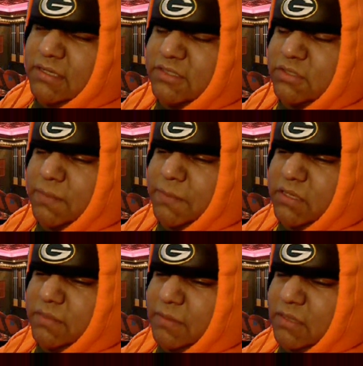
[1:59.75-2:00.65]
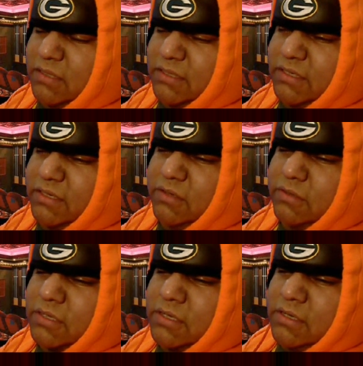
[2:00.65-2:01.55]
and stripping the ball, you
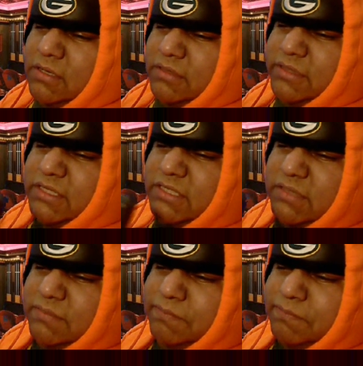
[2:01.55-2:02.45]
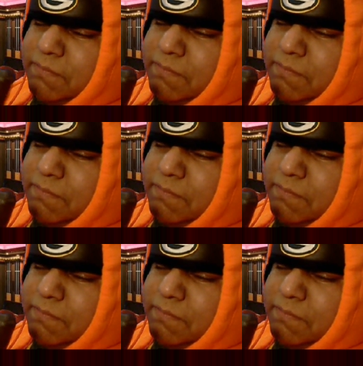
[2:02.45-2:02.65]
know. They should